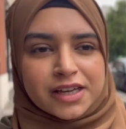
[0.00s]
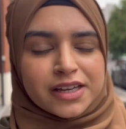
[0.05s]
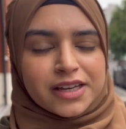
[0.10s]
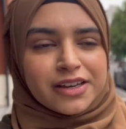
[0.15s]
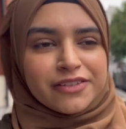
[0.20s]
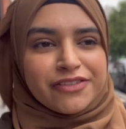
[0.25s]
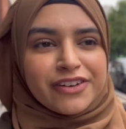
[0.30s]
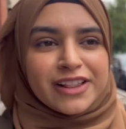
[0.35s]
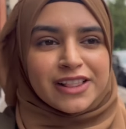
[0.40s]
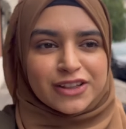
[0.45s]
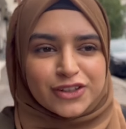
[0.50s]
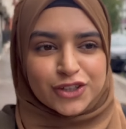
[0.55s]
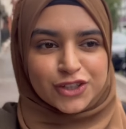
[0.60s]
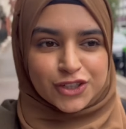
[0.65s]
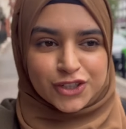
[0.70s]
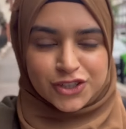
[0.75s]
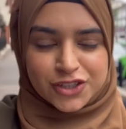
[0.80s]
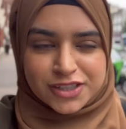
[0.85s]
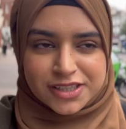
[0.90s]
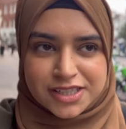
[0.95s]
it felt good
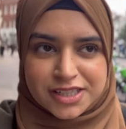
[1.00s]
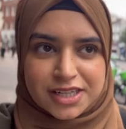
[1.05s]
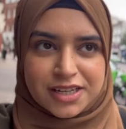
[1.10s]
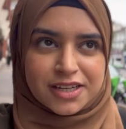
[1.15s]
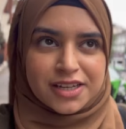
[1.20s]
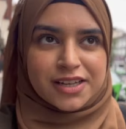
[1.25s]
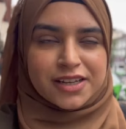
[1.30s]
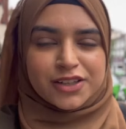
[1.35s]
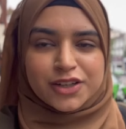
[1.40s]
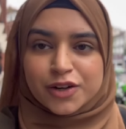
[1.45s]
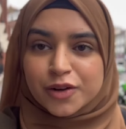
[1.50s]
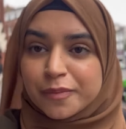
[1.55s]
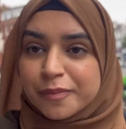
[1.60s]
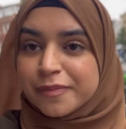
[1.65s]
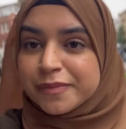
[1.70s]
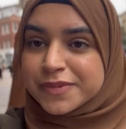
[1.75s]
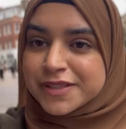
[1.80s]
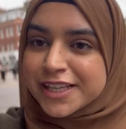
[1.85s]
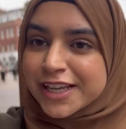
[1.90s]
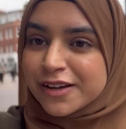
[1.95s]
to just, you know,
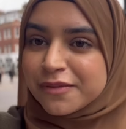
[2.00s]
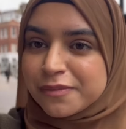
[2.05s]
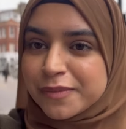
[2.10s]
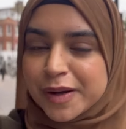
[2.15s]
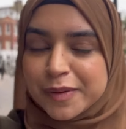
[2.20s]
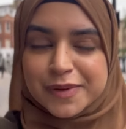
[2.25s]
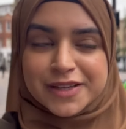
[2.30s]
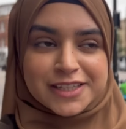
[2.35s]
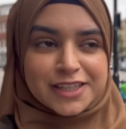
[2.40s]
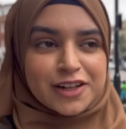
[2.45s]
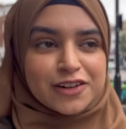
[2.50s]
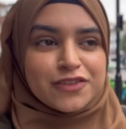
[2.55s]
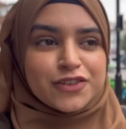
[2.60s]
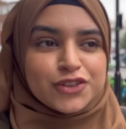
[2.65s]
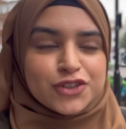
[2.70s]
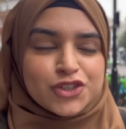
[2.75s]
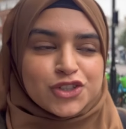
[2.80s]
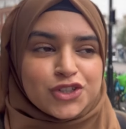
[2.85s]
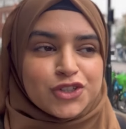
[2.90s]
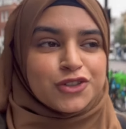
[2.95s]
sit by myself on
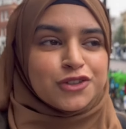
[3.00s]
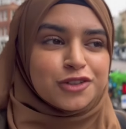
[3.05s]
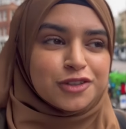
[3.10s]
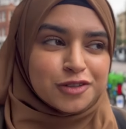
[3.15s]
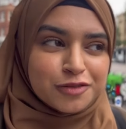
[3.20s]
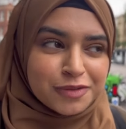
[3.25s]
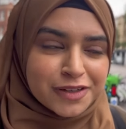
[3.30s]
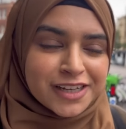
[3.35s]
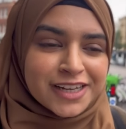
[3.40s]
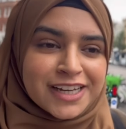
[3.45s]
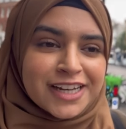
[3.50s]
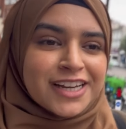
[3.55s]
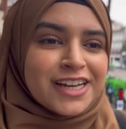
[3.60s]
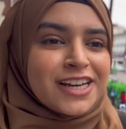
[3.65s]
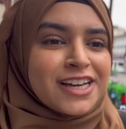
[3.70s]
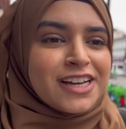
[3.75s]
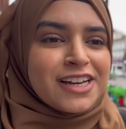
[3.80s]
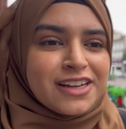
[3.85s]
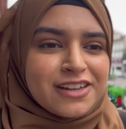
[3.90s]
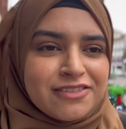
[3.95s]
the tube,
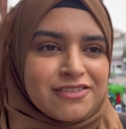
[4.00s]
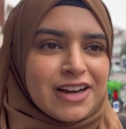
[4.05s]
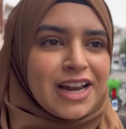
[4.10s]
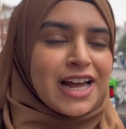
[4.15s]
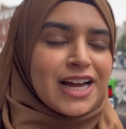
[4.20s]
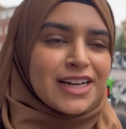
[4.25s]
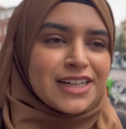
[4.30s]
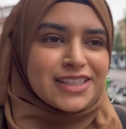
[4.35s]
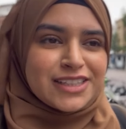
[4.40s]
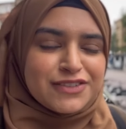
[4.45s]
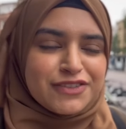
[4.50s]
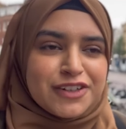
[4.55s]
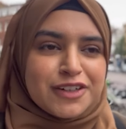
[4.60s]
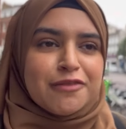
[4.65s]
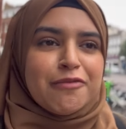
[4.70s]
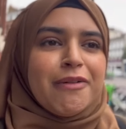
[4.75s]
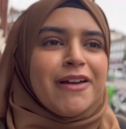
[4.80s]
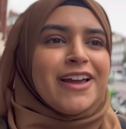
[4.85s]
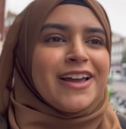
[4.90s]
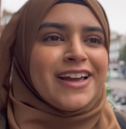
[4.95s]
relax for a
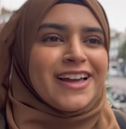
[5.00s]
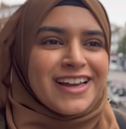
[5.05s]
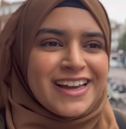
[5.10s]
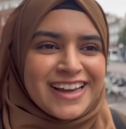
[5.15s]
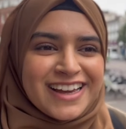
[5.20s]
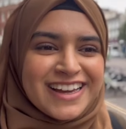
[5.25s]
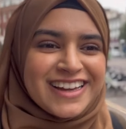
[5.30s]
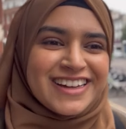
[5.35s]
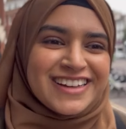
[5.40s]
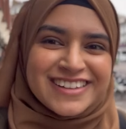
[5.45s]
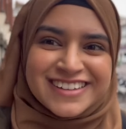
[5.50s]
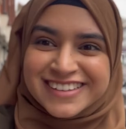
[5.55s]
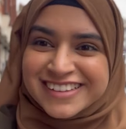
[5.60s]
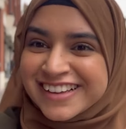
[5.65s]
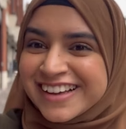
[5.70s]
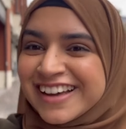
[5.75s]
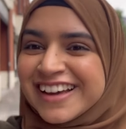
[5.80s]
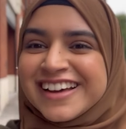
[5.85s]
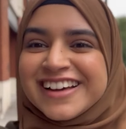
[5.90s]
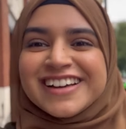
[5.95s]
bit.
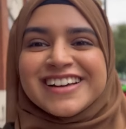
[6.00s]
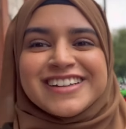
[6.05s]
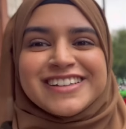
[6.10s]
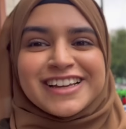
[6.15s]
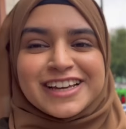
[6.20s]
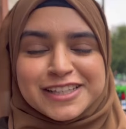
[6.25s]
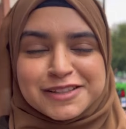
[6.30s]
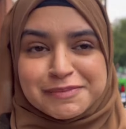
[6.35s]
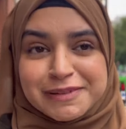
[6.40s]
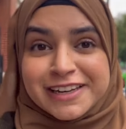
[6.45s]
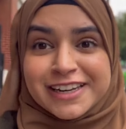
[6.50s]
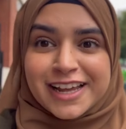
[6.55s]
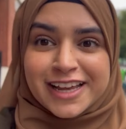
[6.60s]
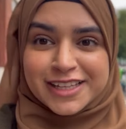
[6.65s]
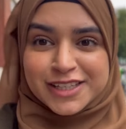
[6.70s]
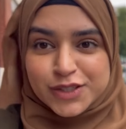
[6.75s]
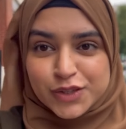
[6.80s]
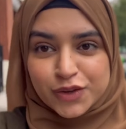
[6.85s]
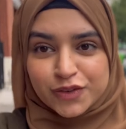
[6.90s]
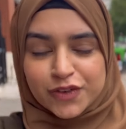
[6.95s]
Yeah, it's been
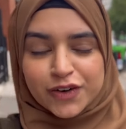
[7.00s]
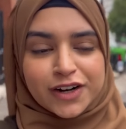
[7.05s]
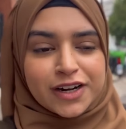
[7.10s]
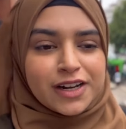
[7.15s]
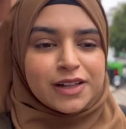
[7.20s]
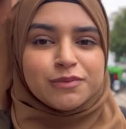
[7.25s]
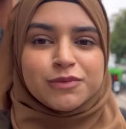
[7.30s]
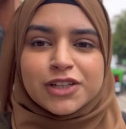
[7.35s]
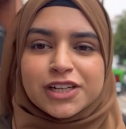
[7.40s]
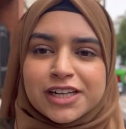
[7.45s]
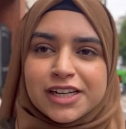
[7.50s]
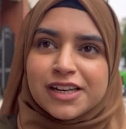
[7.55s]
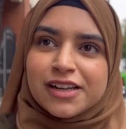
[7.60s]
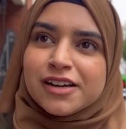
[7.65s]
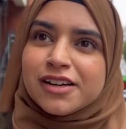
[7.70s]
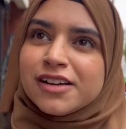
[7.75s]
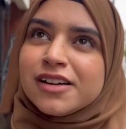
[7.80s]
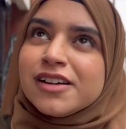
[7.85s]
nice so far, alhamdulillah.